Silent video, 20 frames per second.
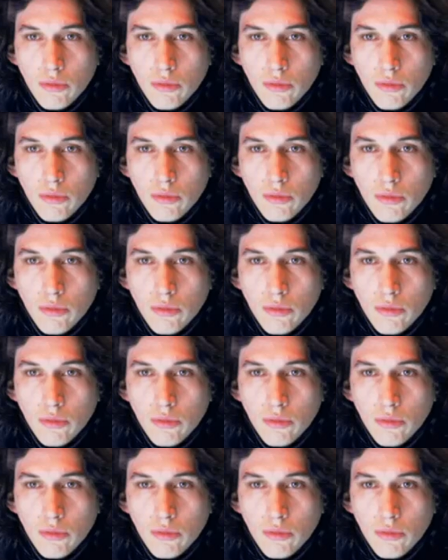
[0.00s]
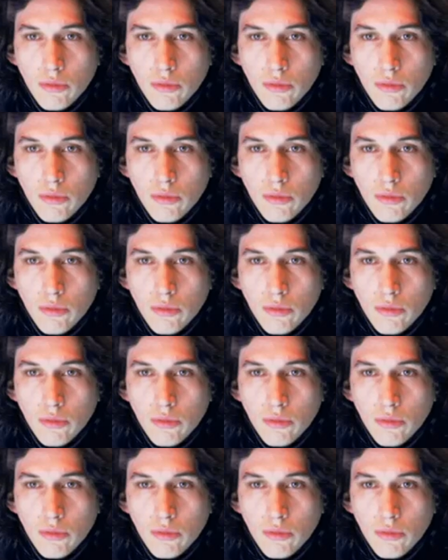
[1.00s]

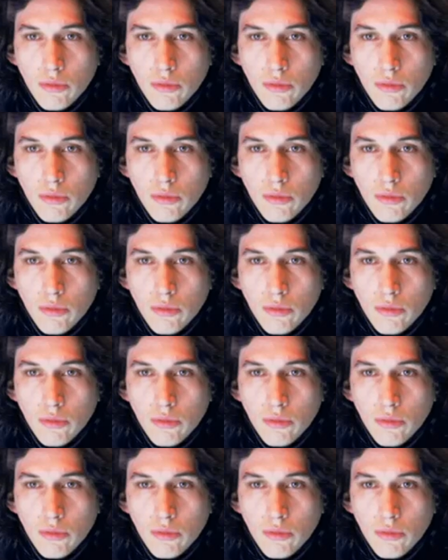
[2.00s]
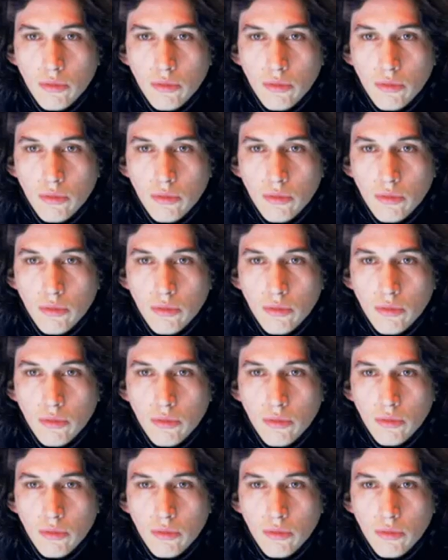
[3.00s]

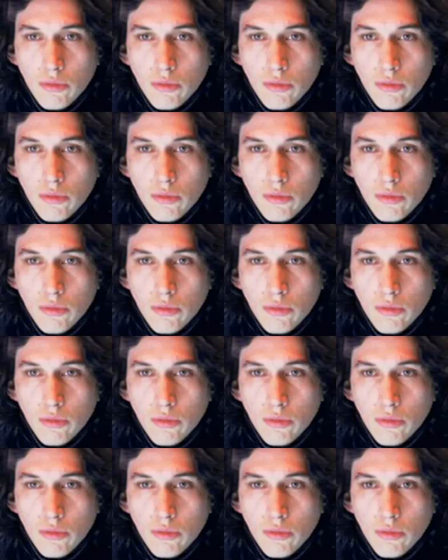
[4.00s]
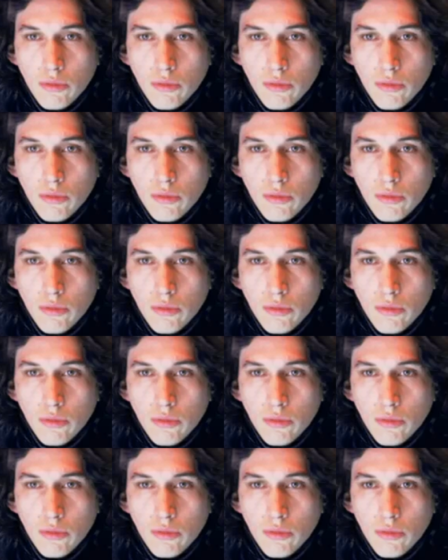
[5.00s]

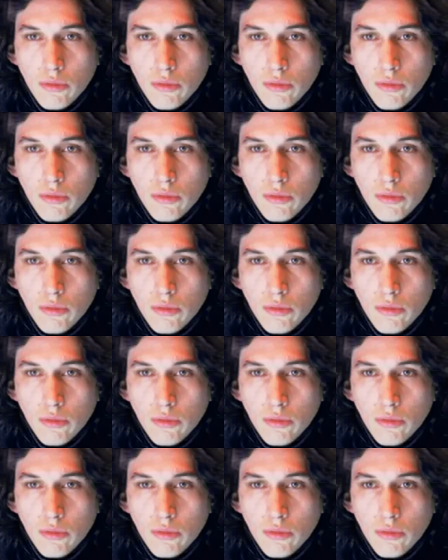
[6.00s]
(no lip movement)